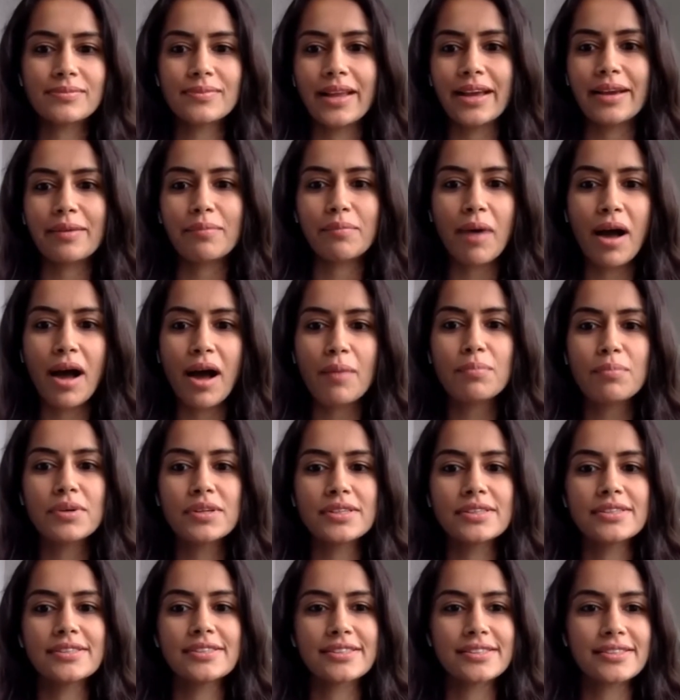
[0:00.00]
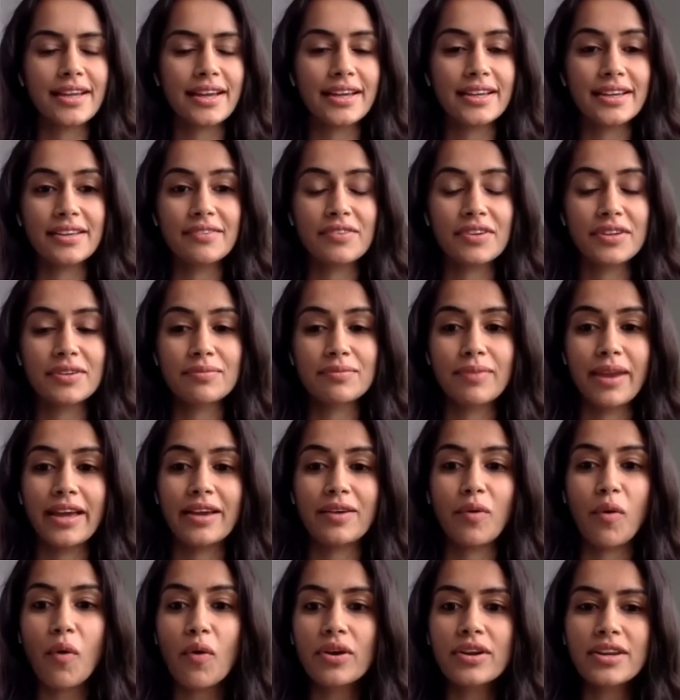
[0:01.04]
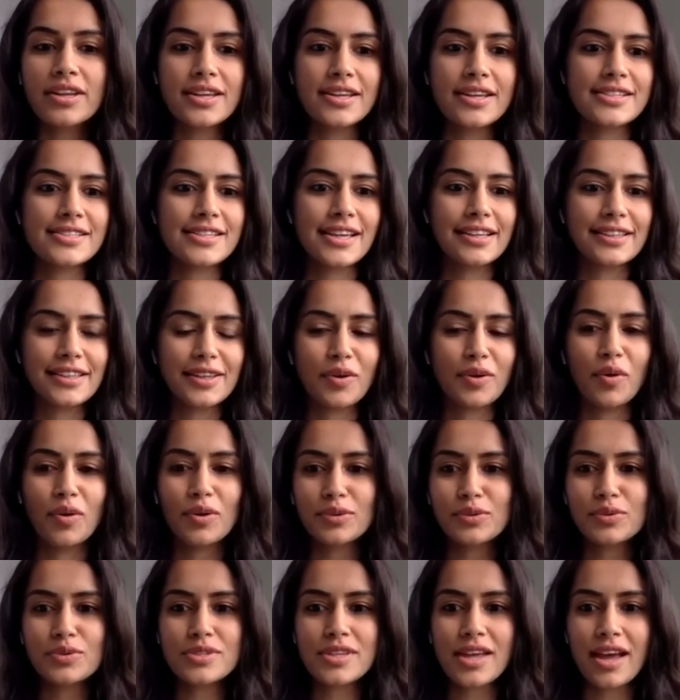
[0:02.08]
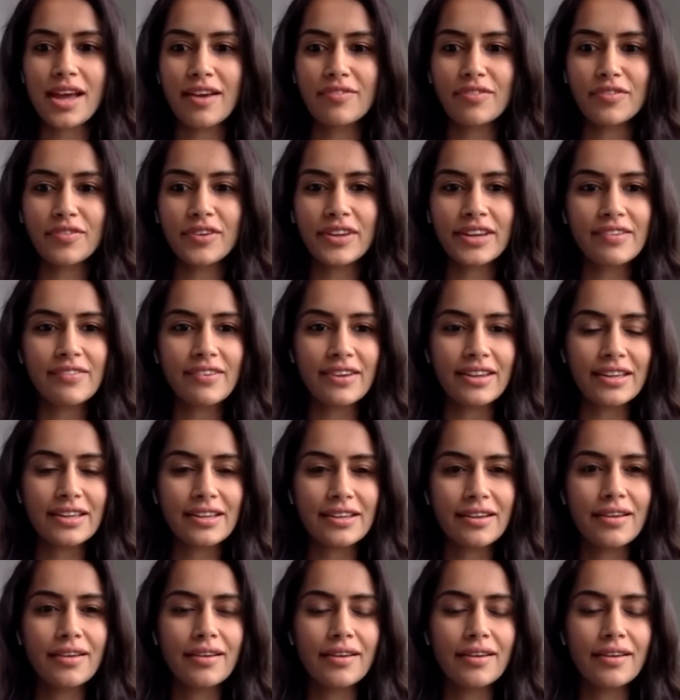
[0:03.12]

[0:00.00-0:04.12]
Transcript: like marbles, and even like onyx, I think all those have a very, very